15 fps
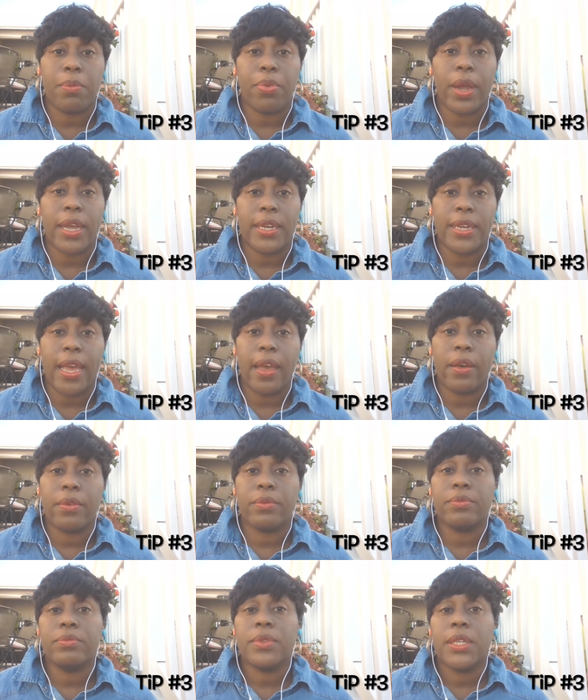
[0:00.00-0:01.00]
break it
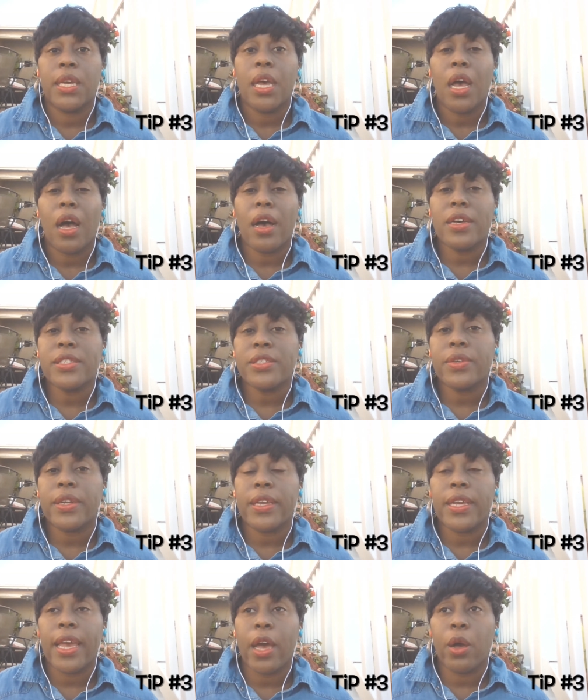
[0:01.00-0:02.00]
down. Also,
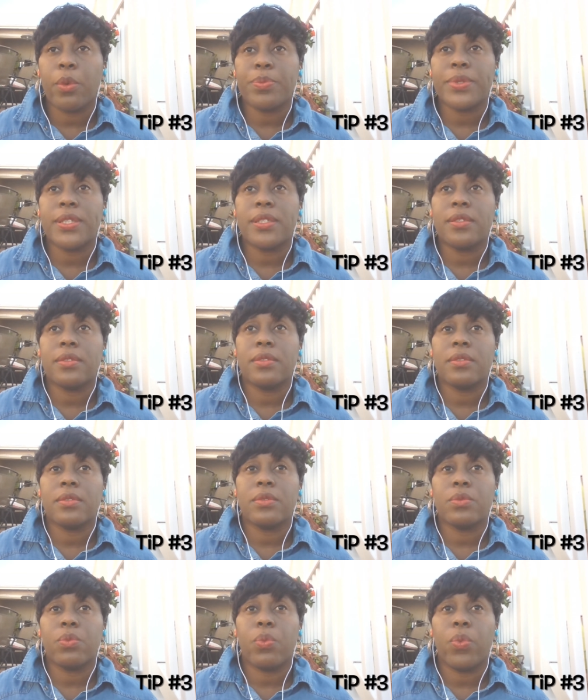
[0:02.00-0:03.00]
it helps
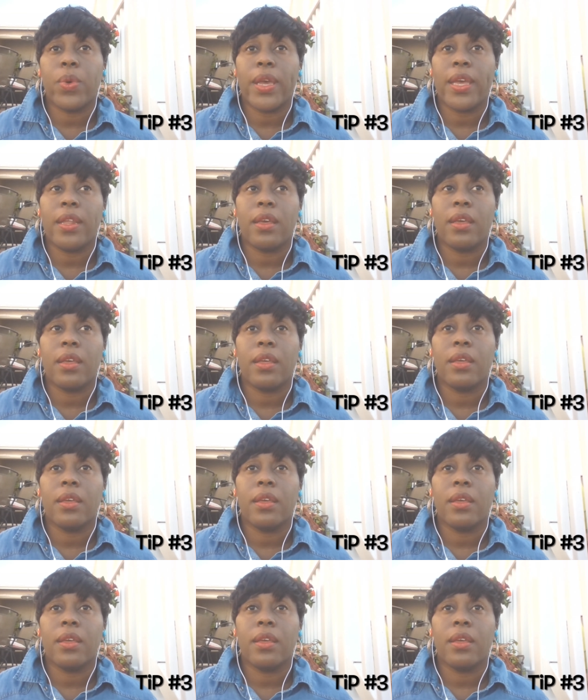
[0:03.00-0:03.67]
when